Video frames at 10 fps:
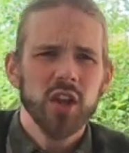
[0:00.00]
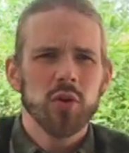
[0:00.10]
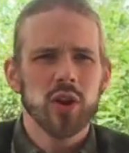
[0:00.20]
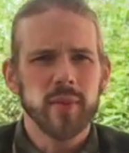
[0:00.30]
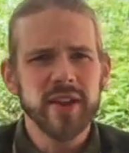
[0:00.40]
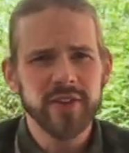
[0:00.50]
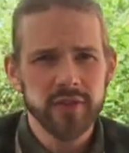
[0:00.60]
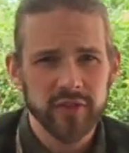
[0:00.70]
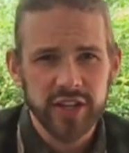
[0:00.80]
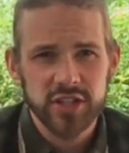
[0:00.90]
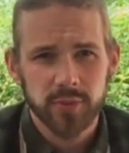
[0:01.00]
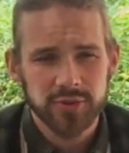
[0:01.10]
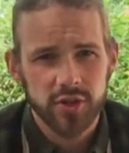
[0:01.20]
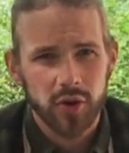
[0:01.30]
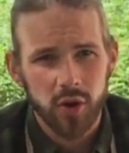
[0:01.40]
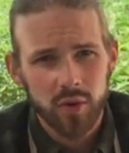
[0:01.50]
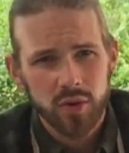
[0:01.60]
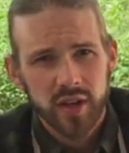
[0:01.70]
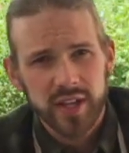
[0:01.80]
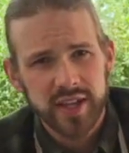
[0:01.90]
One of my favorite vegetables to grow
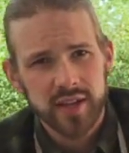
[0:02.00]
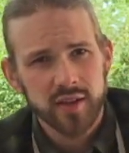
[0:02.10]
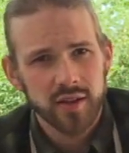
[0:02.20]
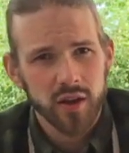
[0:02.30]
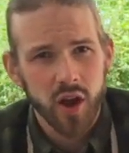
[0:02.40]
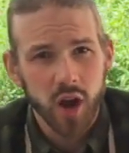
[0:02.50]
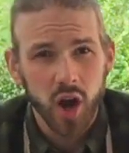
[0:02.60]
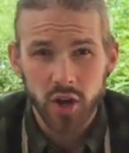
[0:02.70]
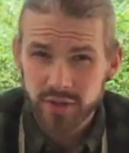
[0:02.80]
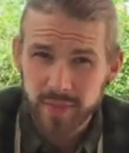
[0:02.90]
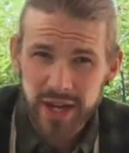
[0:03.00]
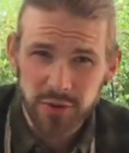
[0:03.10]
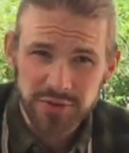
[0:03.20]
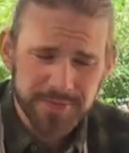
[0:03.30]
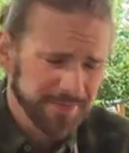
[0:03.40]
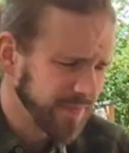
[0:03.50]
are tomatoes.